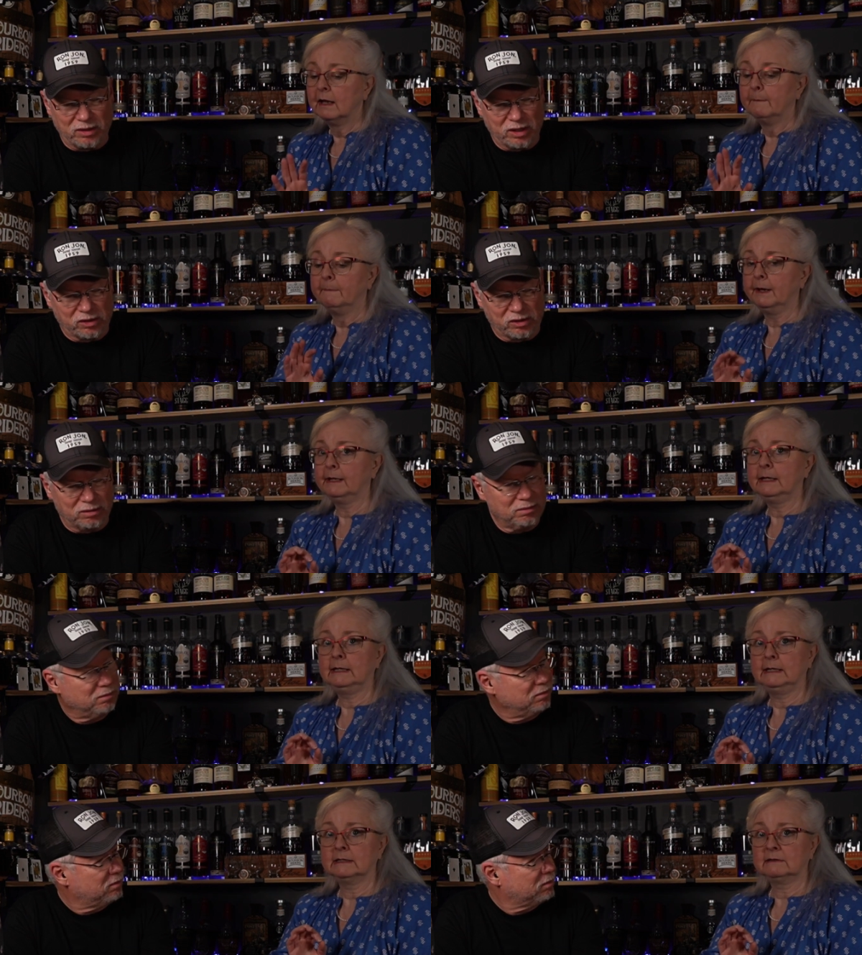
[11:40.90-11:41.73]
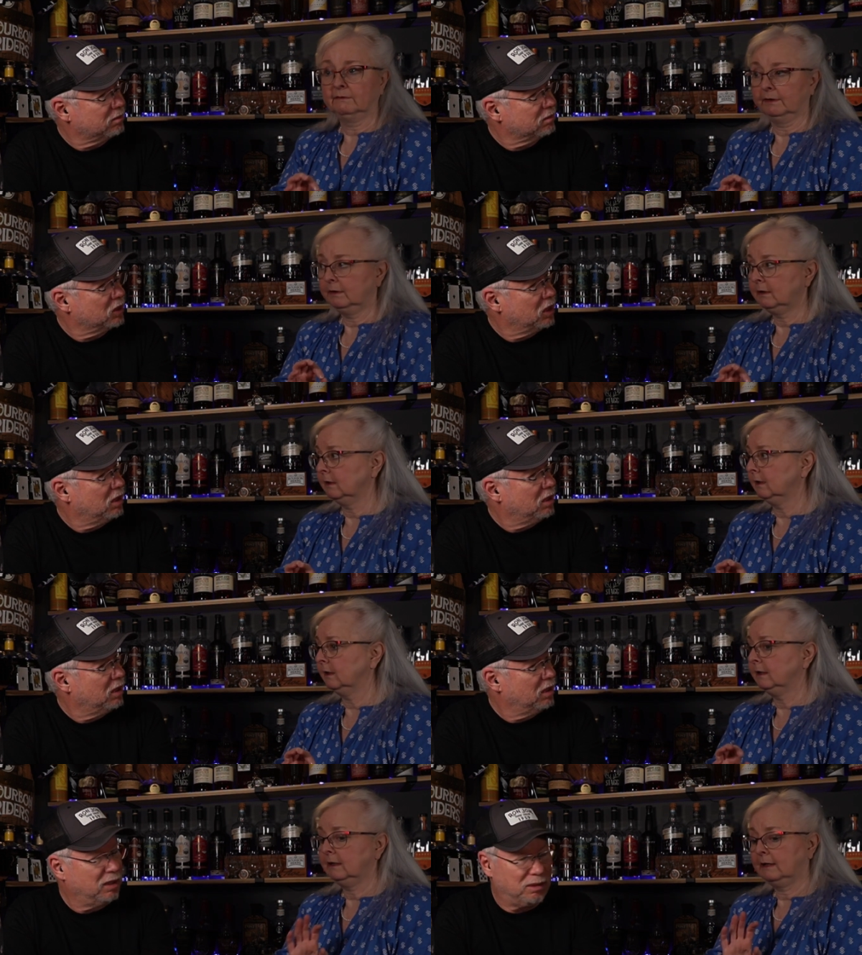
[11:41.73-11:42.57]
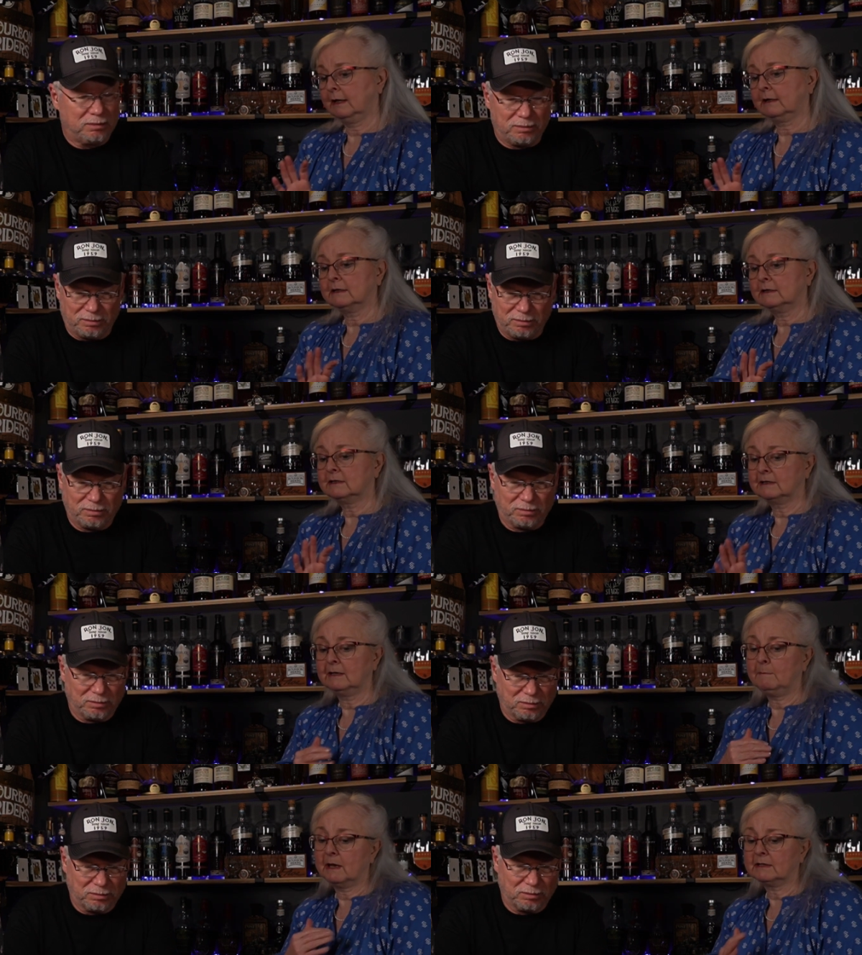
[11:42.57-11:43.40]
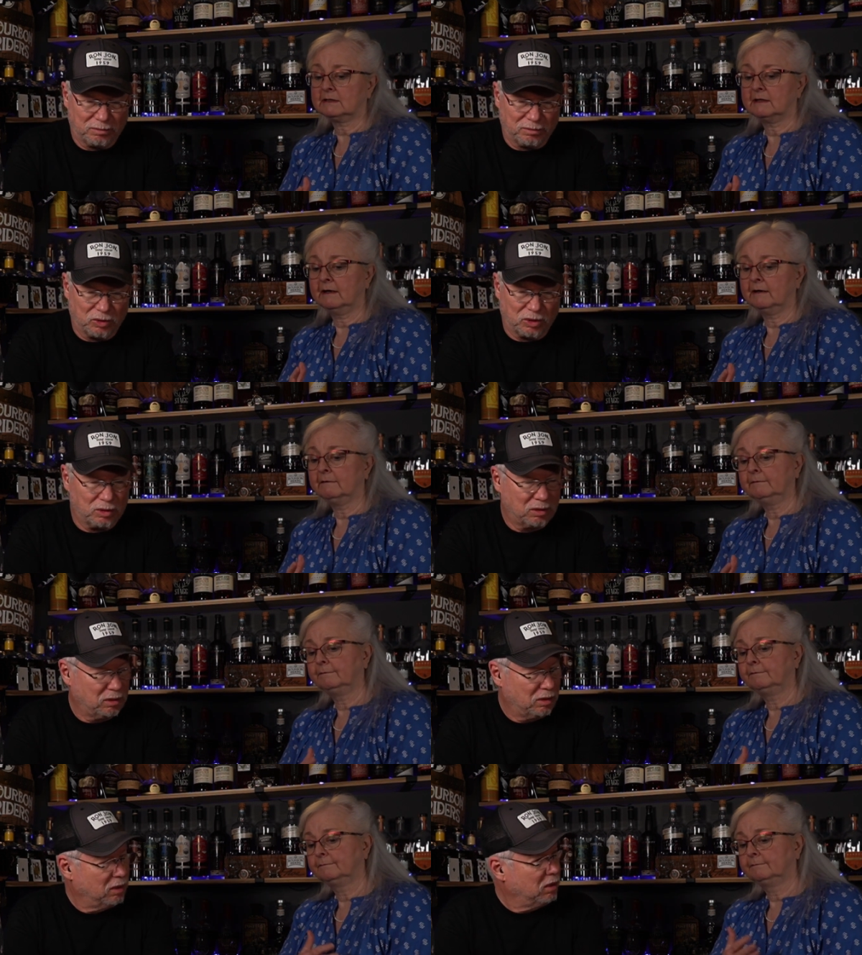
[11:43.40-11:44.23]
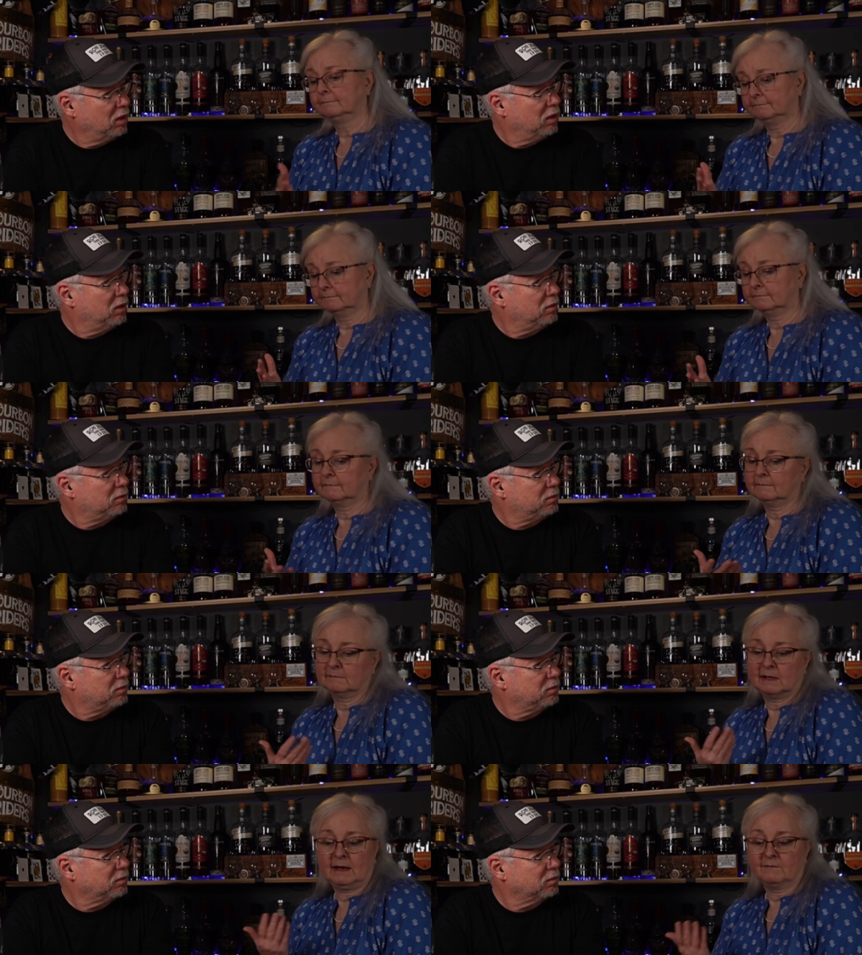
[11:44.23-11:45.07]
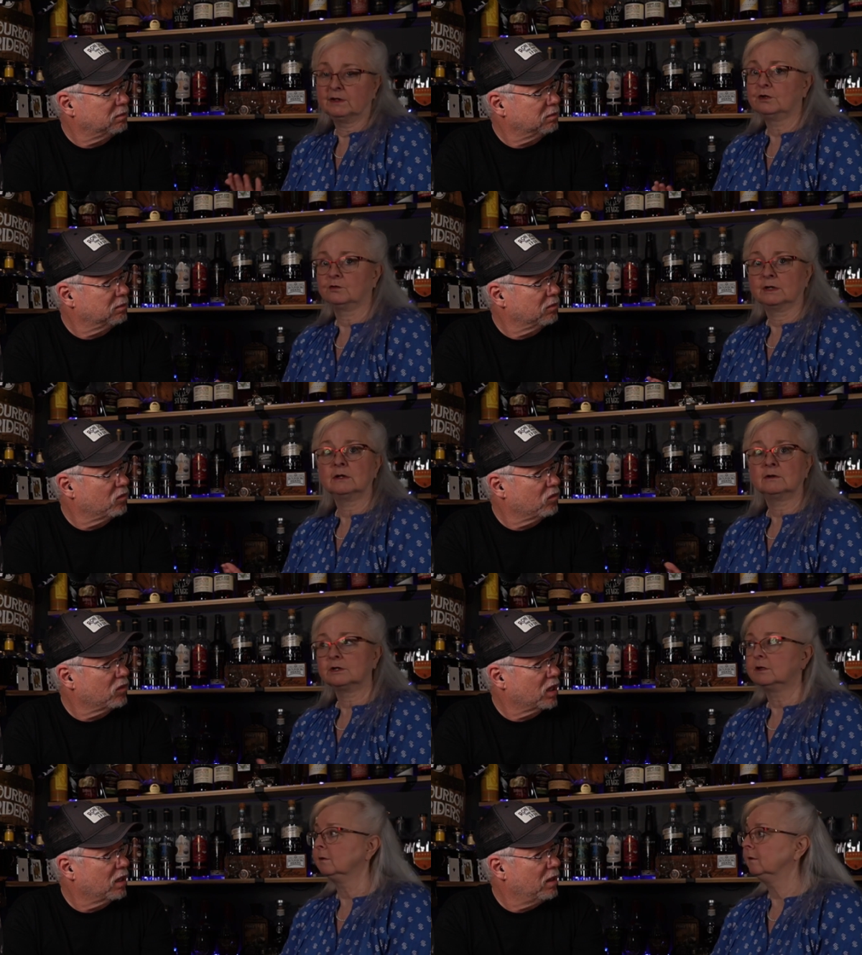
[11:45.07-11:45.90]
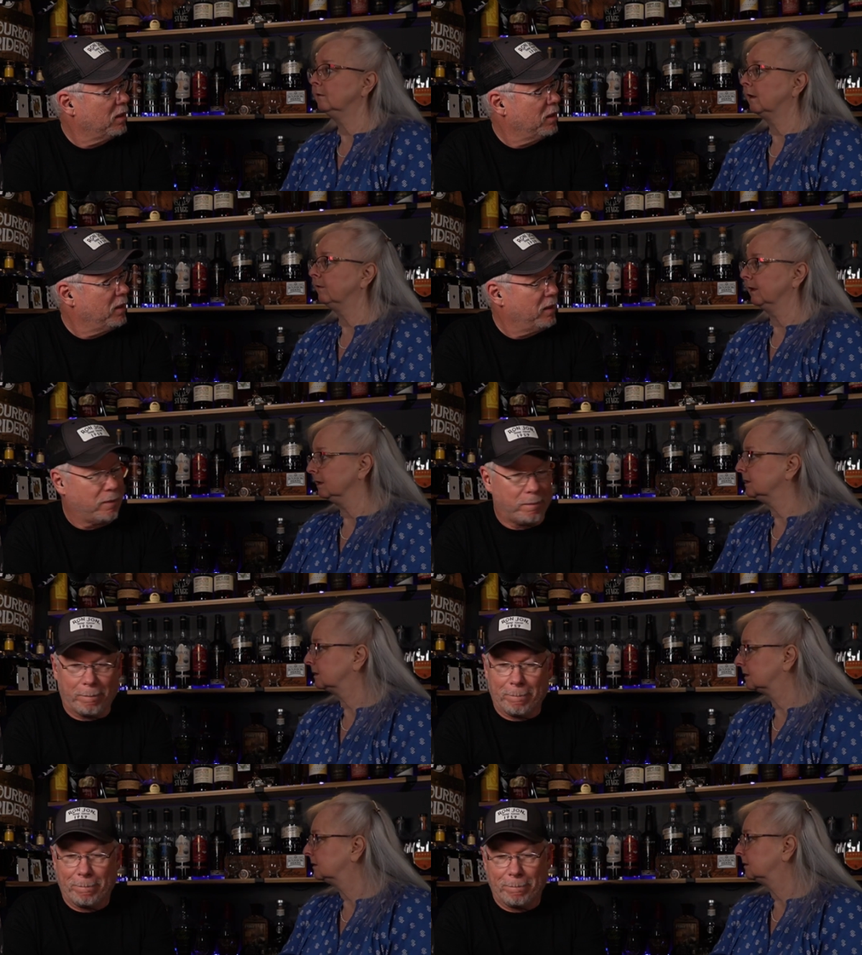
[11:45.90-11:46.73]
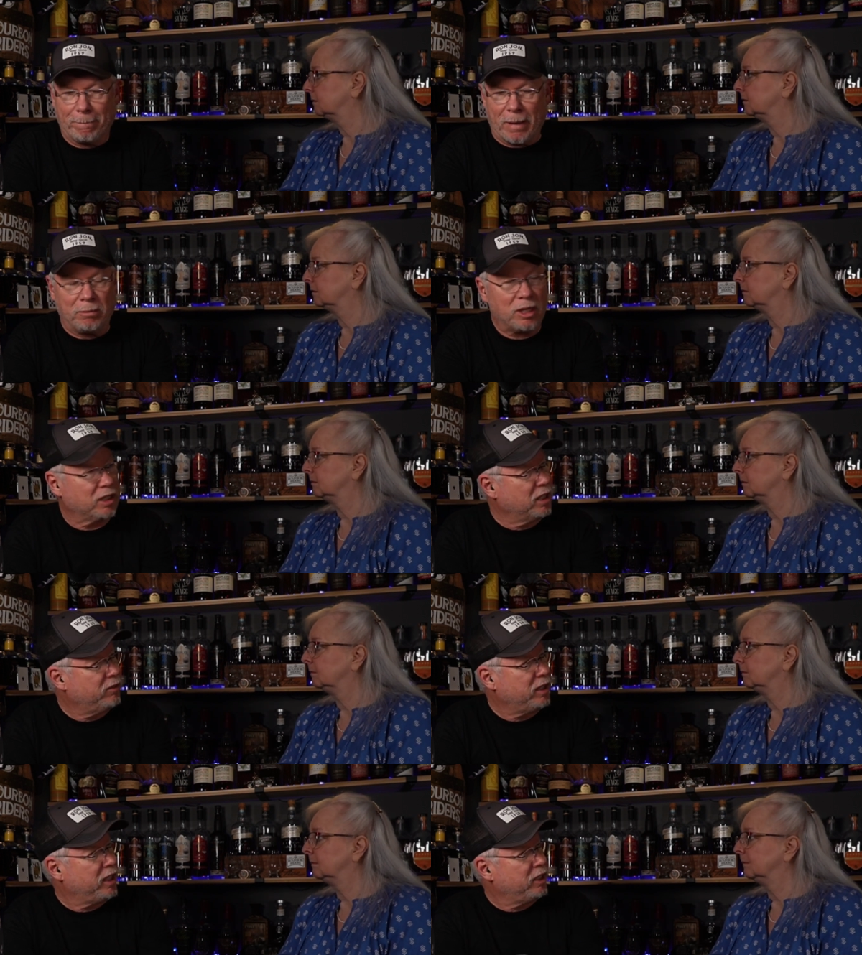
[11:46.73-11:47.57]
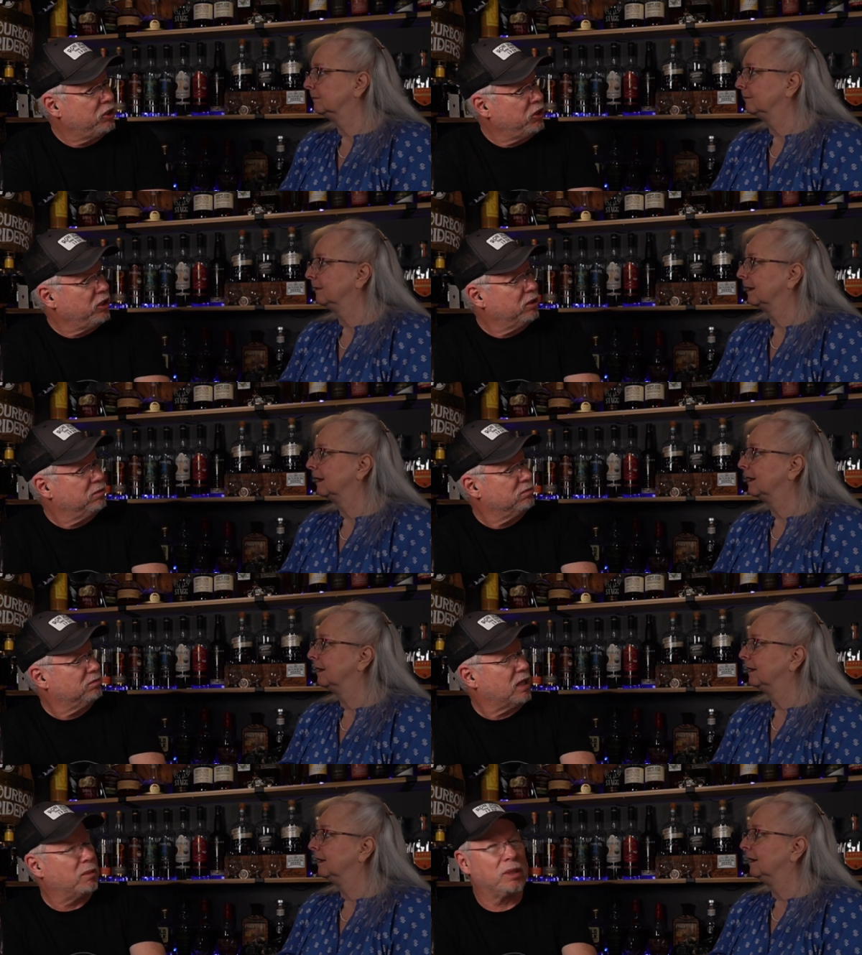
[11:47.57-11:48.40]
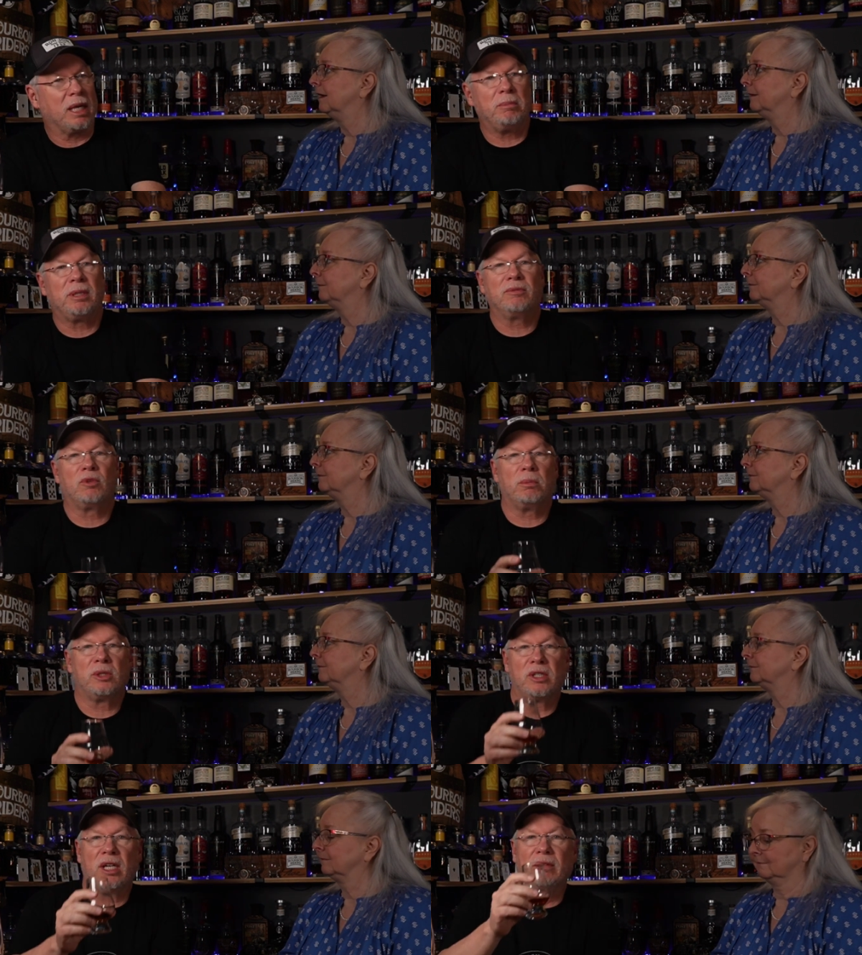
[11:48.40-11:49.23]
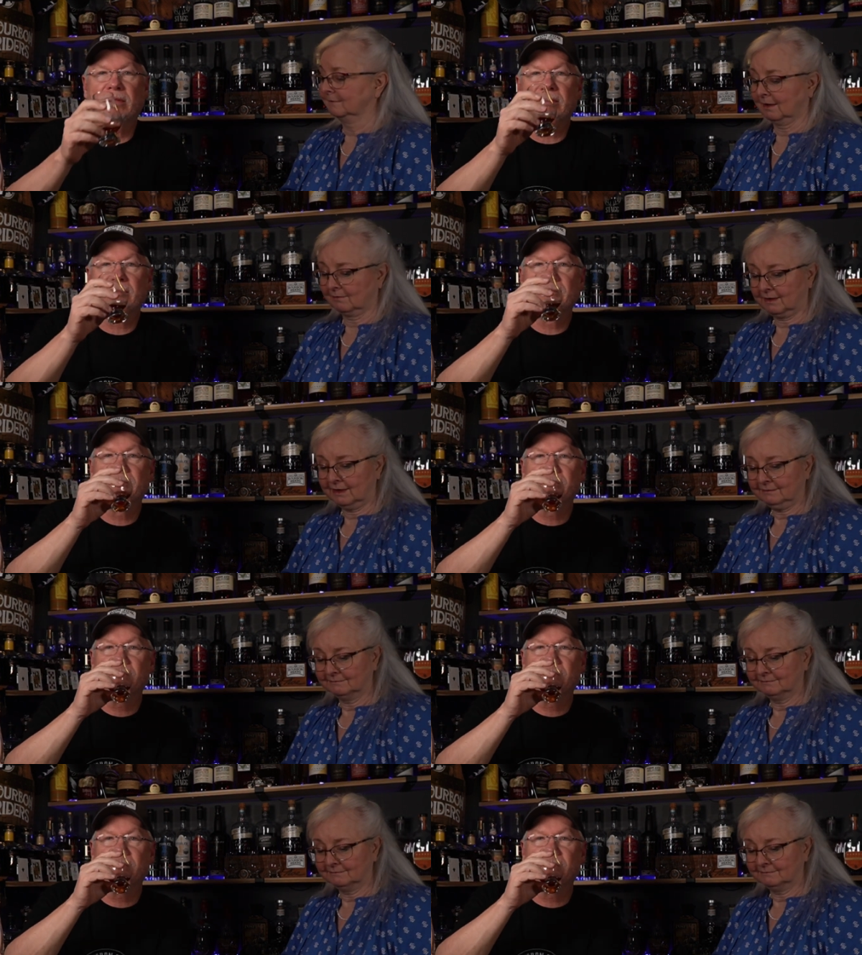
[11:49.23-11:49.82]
Speaker 1: this. But it is very good, and I could see myself having a drink or two of this.
Speaker 2: I'm not giving any to you. I'm keeping it for myself.
Speaker 1: Okay.